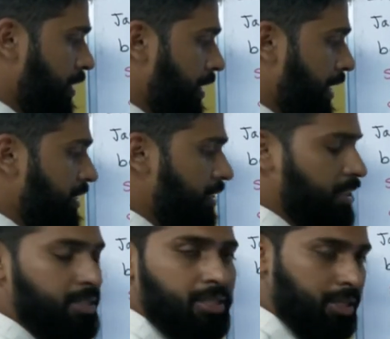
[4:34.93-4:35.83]

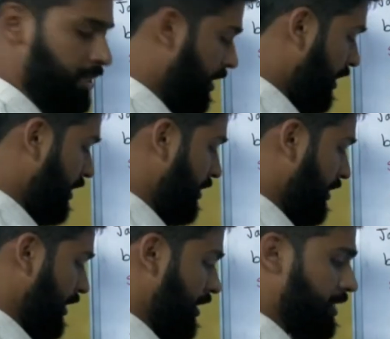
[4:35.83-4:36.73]
Next, C.
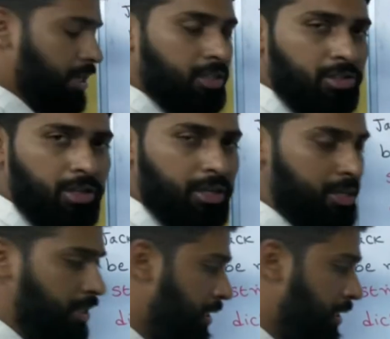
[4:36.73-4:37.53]
C is also in